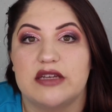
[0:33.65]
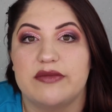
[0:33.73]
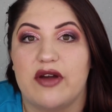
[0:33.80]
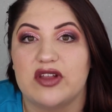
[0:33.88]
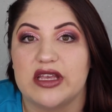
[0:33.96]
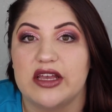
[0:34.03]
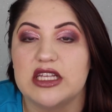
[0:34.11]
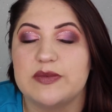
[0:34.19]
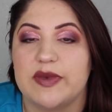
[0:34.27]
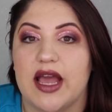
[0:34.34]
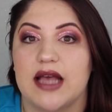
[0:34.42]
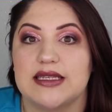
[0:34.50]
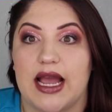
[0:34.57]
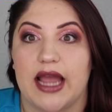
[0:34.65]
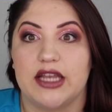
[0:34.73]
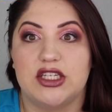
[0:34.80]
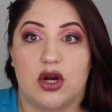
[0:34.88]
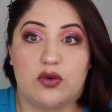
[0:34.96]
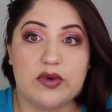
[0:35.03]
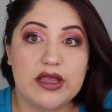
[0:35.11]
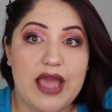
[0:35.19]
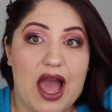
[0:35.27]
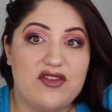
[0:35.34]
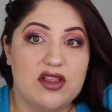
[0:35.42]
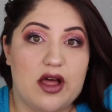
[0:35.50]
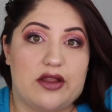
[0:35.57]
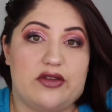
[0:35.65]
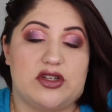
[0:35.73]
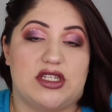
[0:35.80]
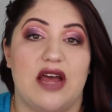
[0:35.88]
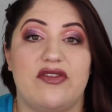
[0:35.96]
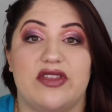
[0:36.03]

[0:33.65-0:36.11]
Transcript: Beverly Hills because I don't really have a lot of their stuff.